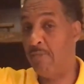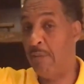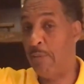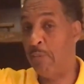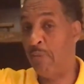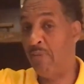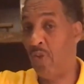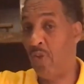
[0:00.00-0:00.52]

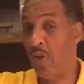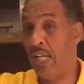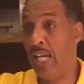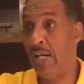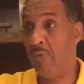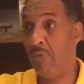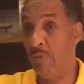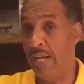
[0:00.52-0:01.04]
Remember before
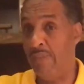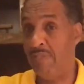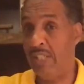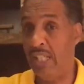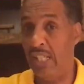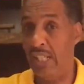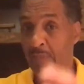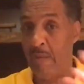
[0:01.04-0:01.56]
that, after
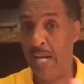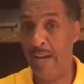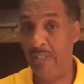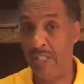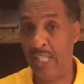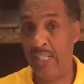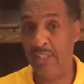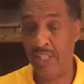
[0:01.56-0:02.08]
he left
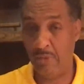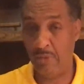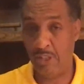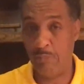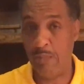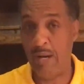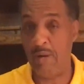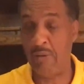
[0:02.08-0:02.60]
paradise, he was
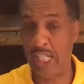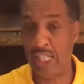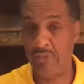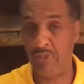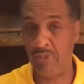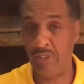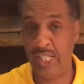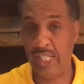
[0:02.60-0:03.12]
in paradise
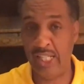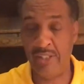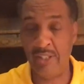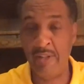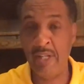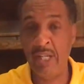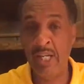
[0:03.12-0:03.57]
for three days.